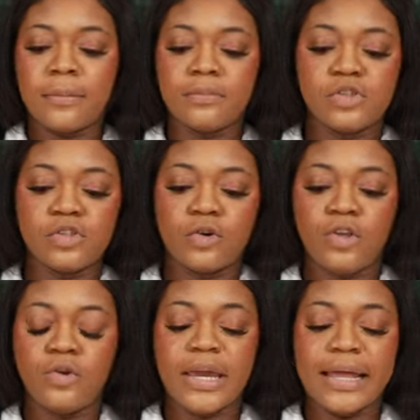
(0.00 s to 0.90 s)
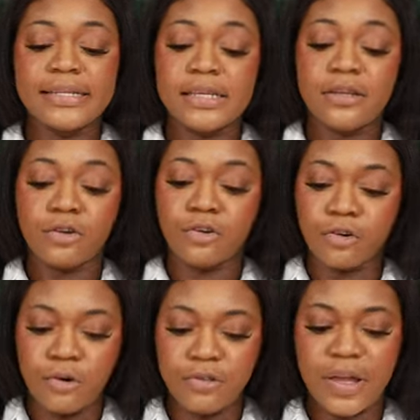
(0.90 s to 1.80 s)
So you can see the
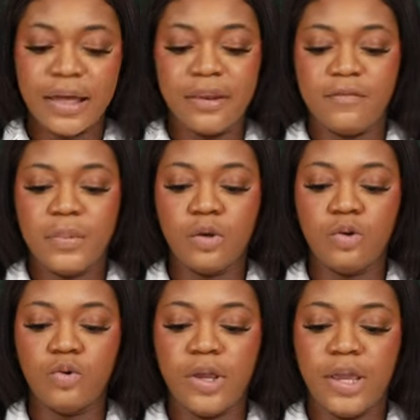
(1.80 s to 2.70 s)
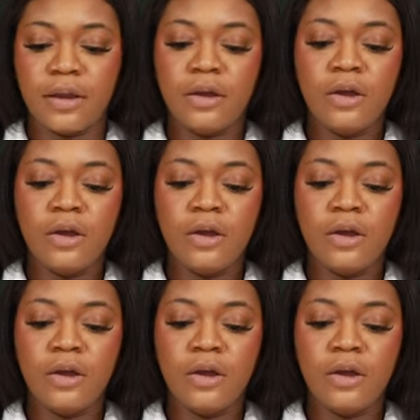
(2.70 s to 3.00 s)
growth that they've been doing